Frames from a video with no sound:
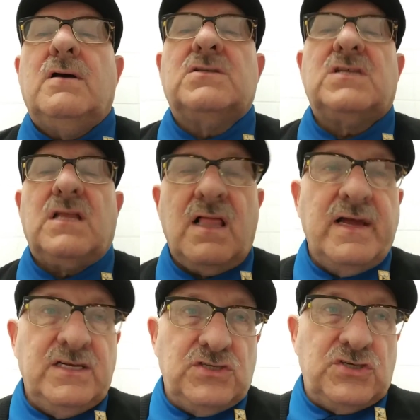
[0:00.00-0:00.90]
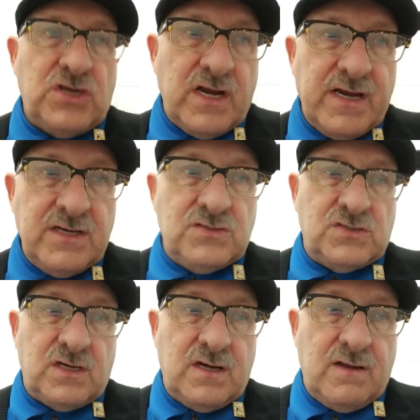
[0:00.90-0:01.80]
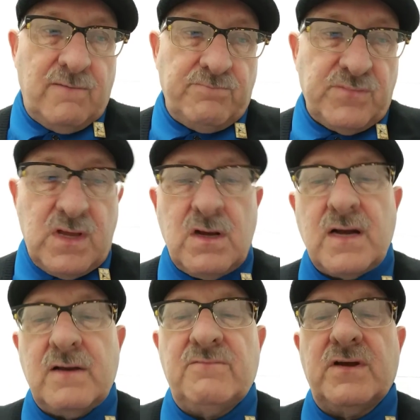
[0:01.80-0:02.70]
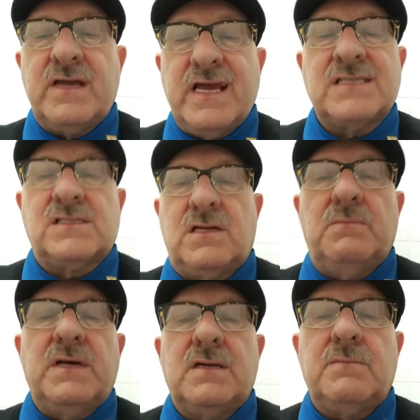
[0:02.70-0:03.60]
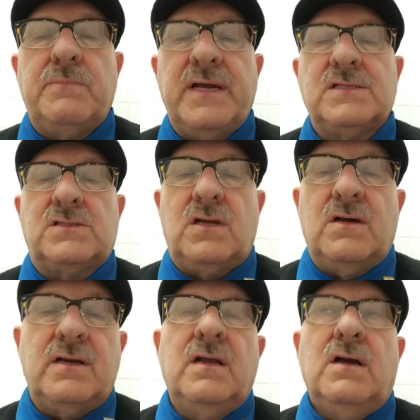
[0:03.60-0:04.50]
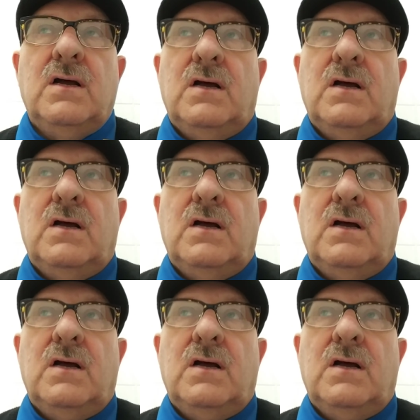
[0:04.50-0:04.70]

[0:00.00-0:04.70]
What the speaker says: slight change and a kind of a guesstimate based on